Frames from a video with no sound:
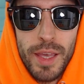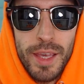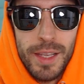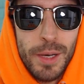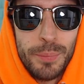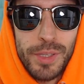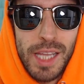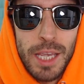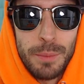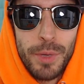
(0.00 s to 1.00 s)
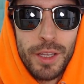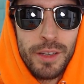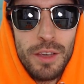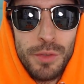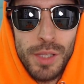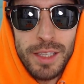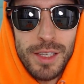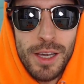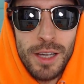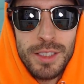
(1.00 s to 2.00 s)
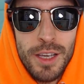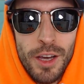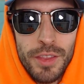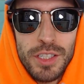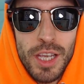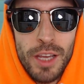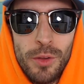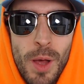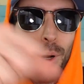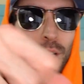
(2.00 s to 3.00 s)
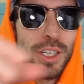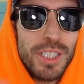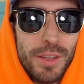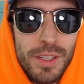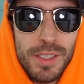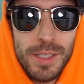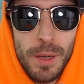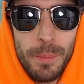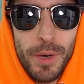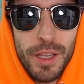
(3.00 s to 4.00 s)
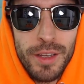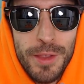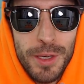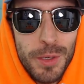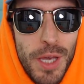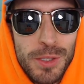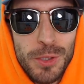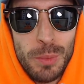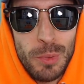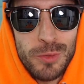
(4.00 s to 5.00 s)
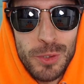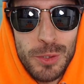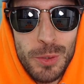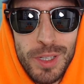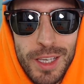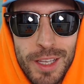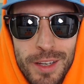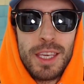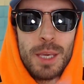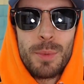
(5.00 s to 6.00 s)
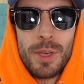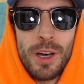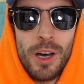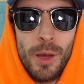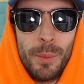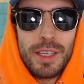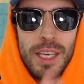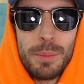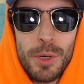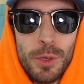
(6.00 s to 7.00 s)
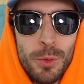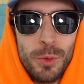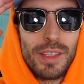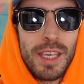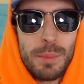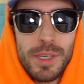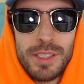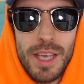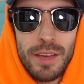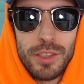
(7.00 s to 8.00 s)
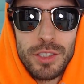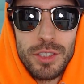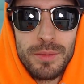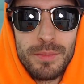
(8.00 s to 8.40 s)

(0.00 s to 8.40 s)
hit up the like button. If you like the content on the channel, punch out the sub button. Thank you guys so much for tuning in. Keep it calm, keep it cool, keep it savage.